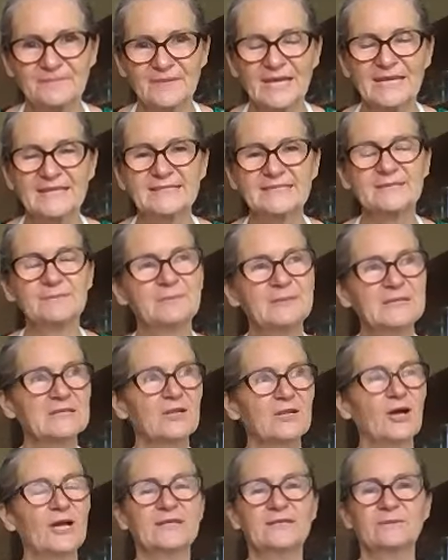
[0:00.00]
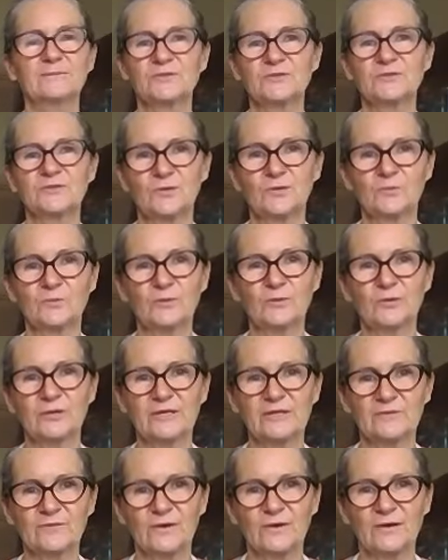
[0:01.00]
It's a bit like absorbed
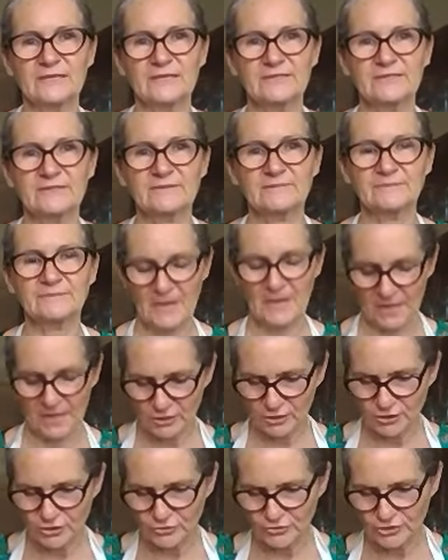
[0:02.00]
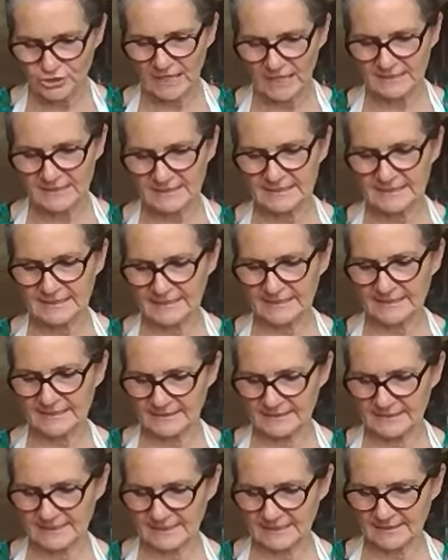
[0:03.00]
cooking rice. You just let
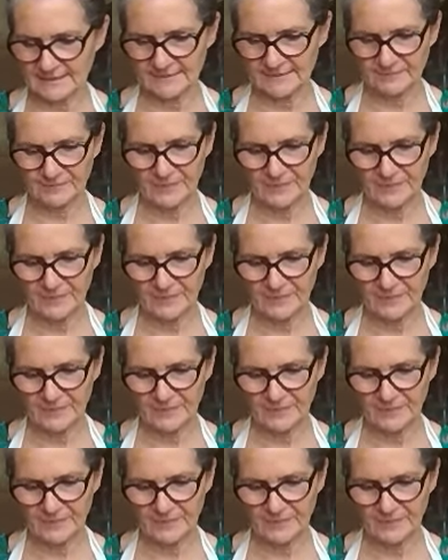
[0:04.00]
it sit.